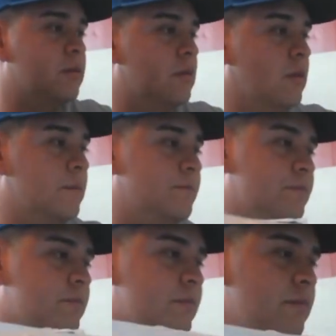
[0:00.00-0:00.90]
So
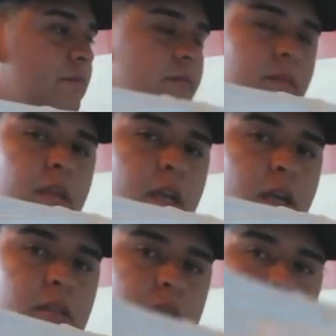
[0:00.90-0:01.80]
hey
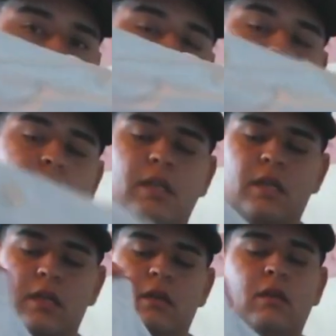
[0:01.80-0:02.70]
guys, I'll see
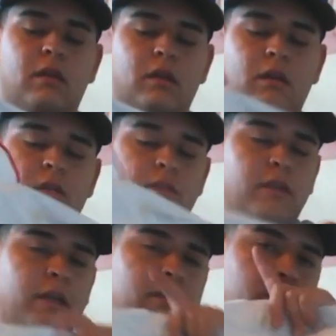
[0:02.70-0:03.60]
you guys in the